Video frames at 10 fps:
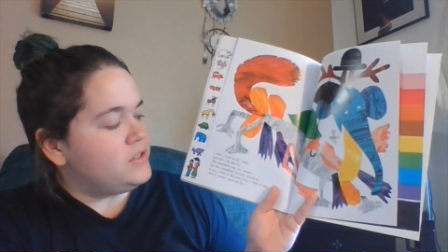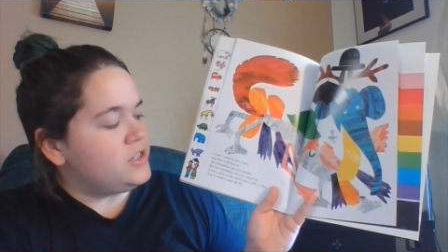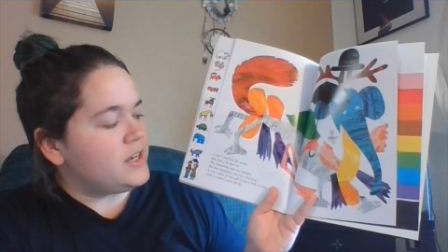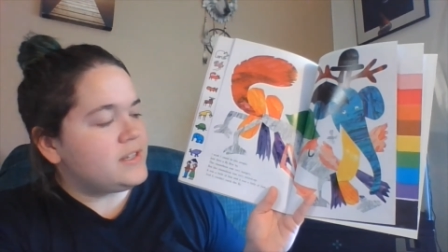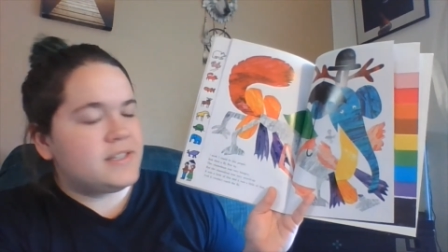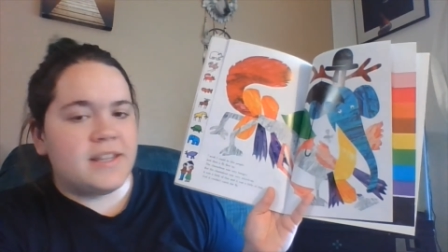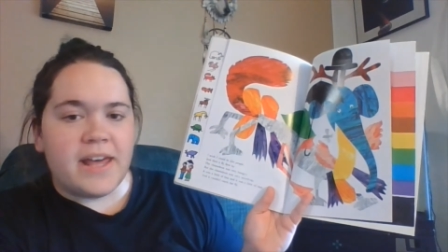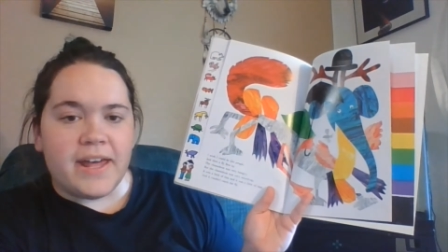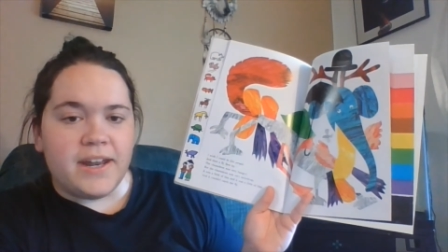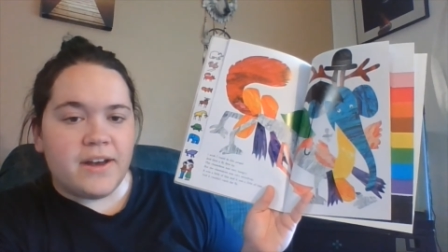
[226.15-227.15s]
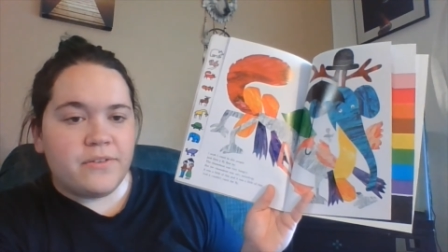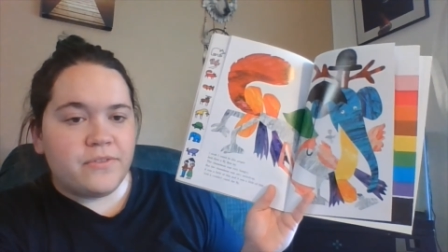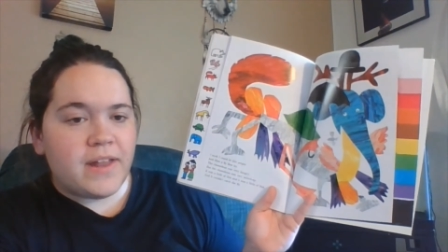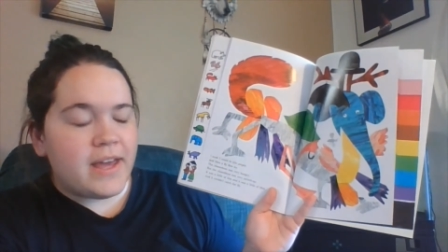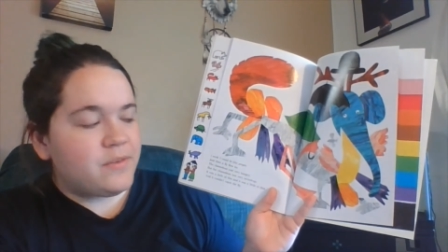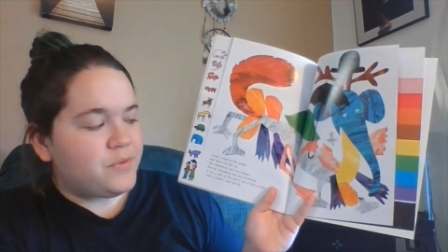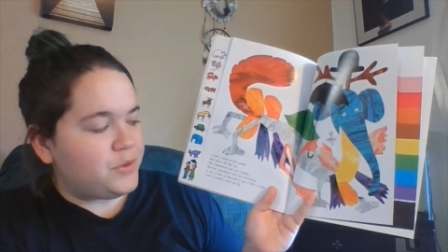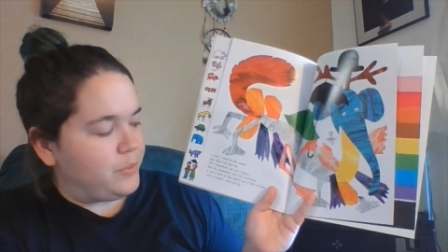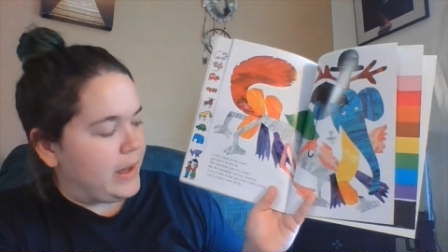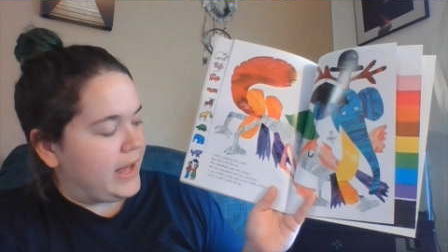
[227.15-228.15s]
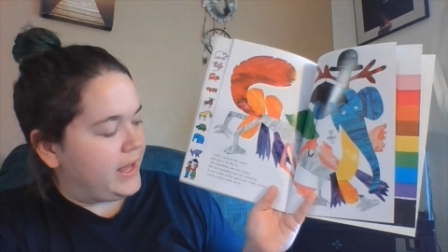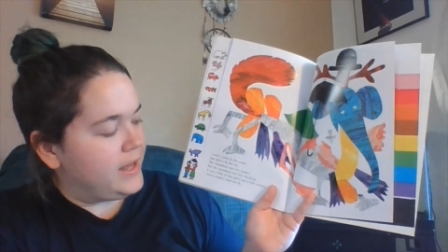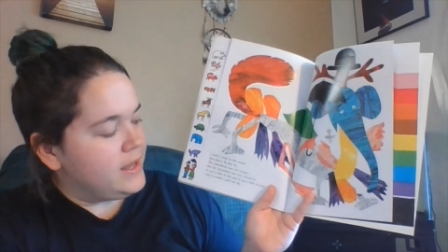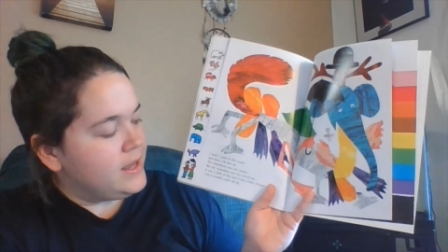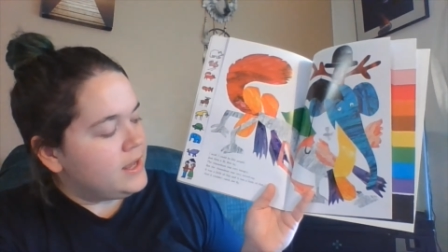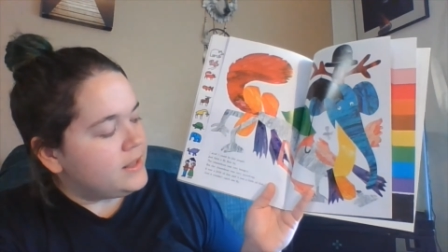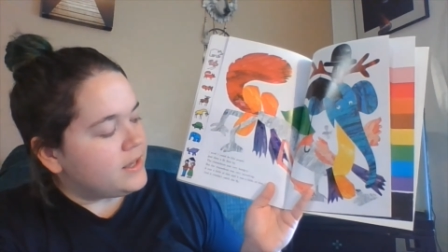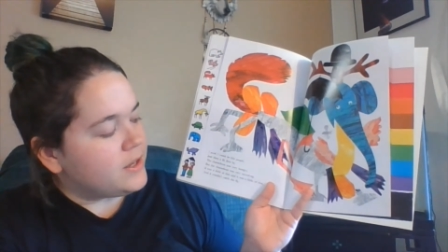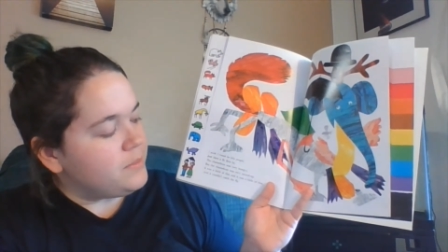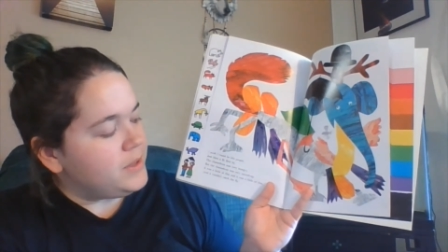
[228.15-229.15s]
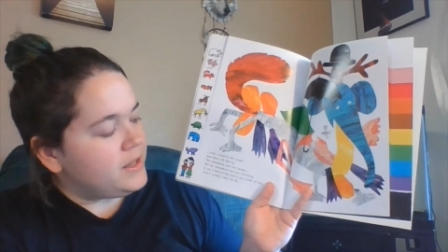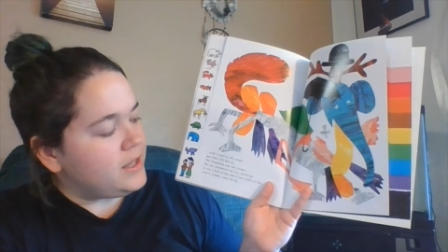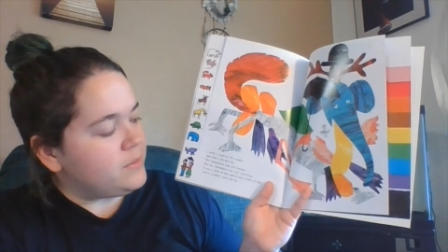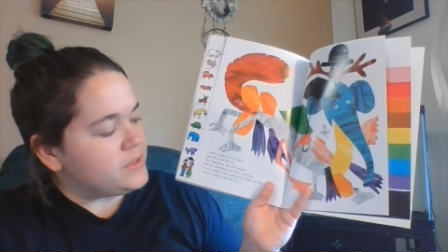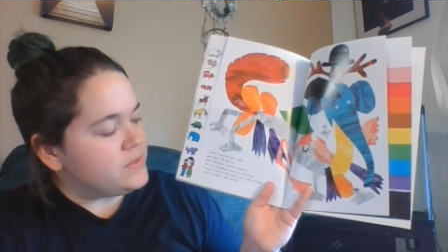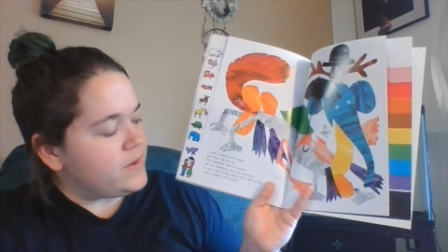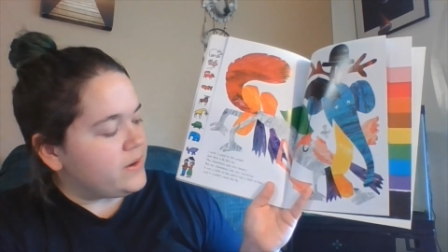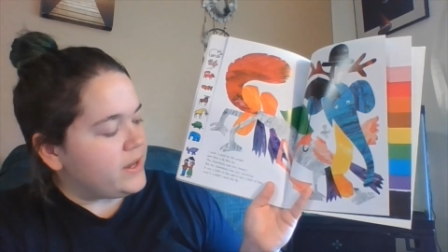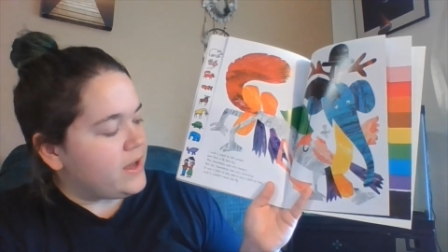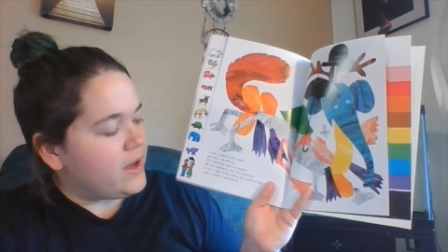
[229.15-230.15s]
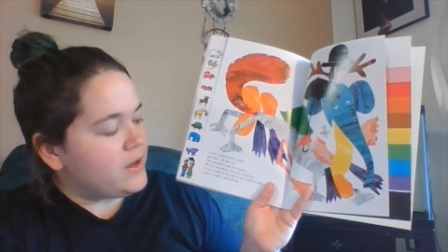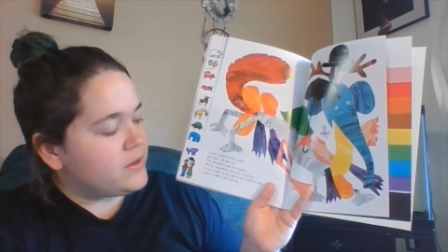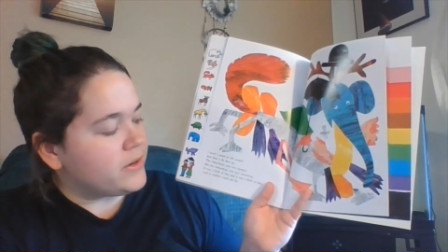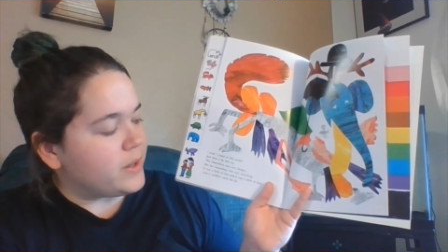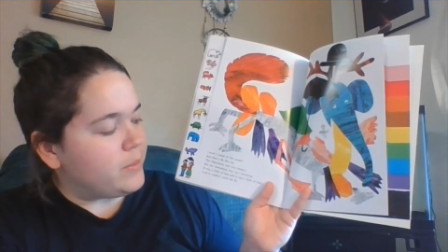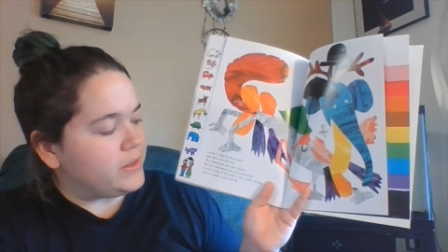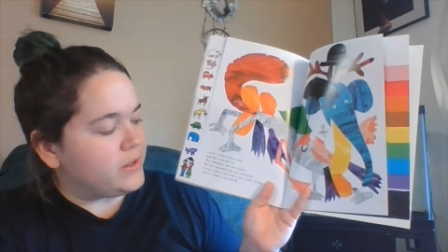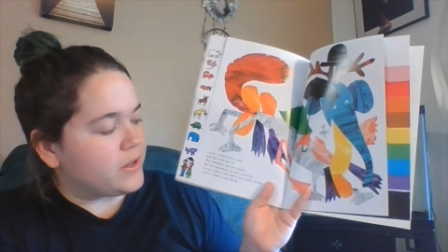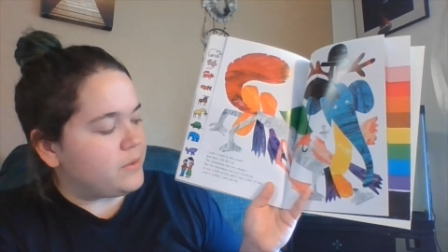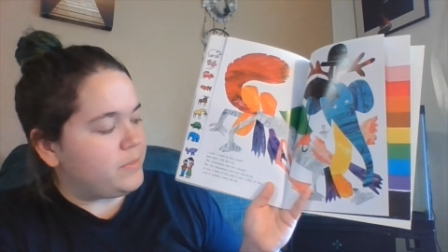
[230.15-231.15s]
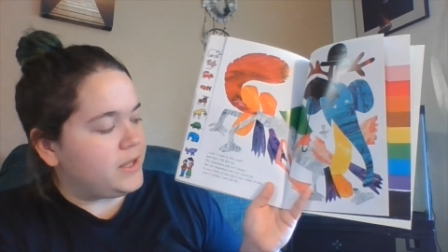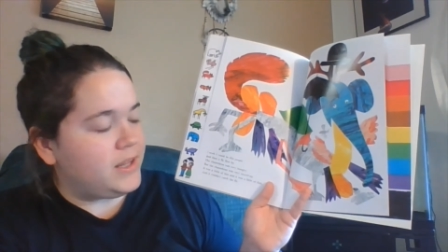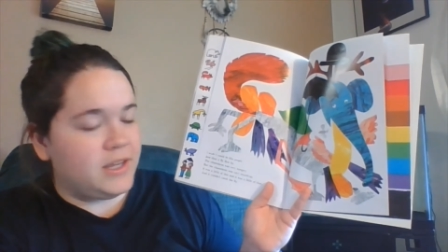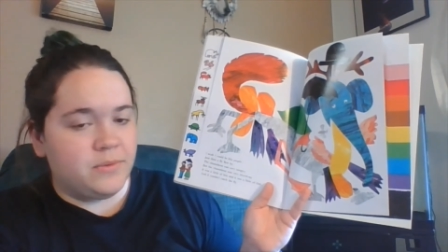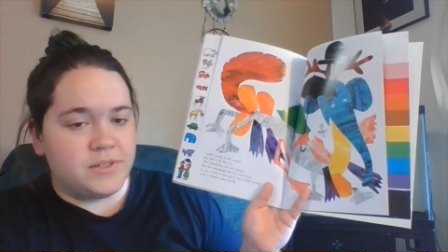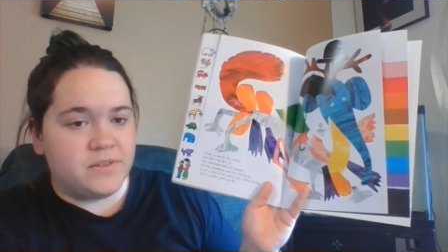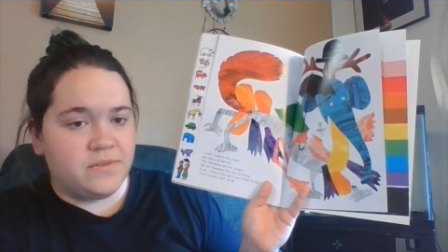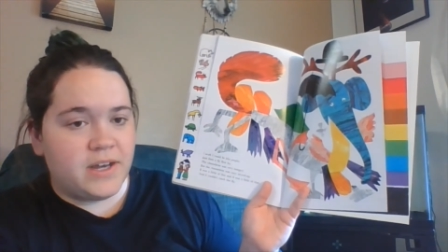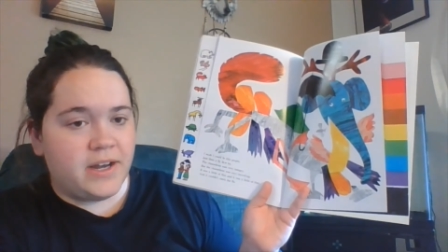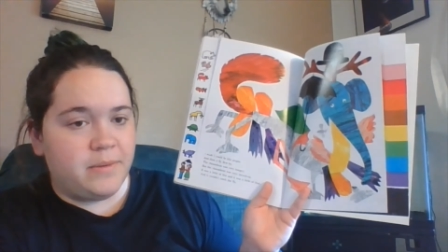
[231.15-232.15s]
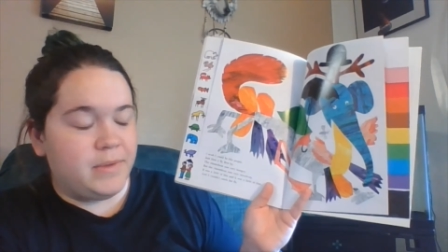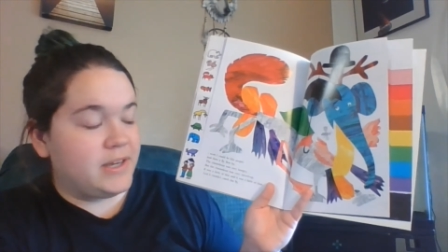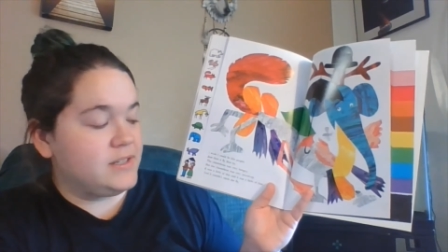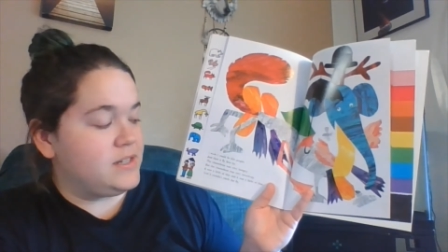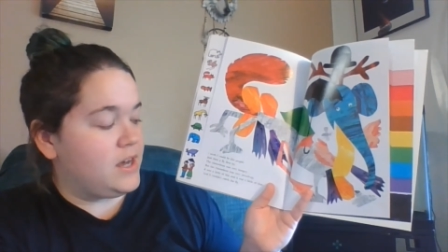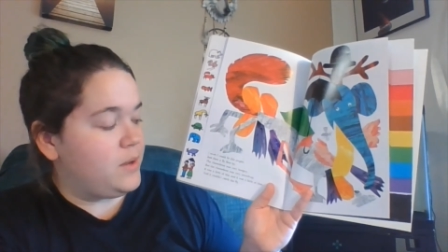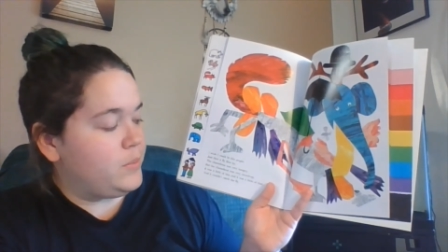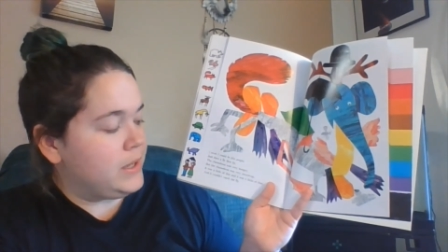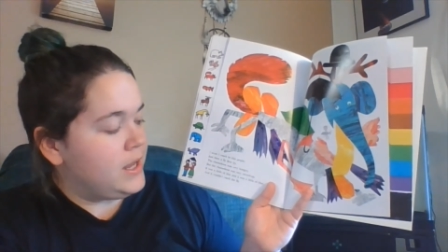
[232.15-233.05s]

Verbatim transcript: Just then, a fly flew by. The chameleon was very hungry, but the chameleon was very mixed up.